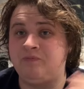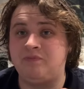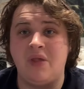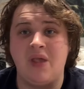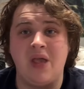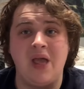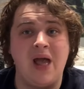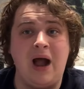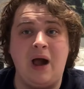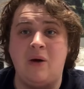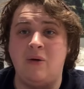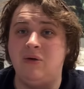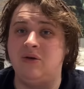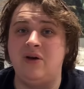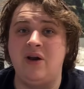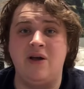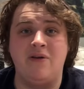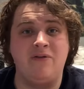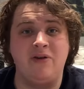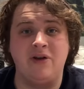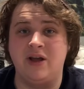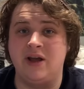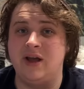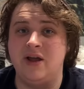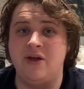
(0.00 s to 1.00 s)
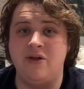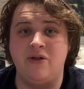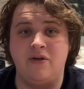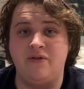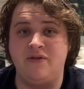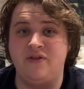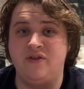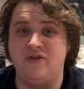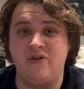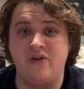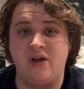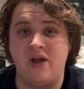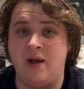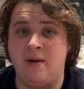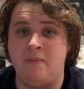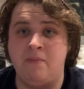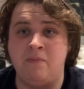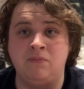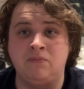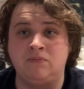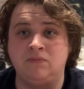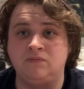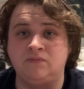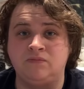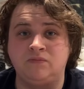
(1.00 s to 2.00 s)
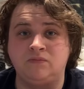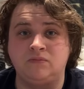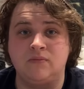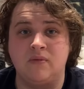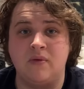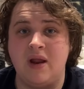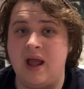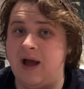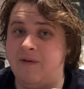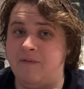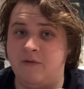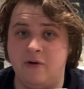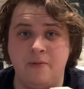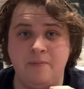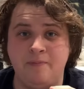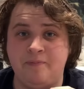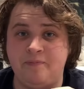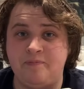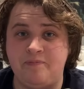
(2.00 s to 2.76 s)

I would never get either of these again. Ever.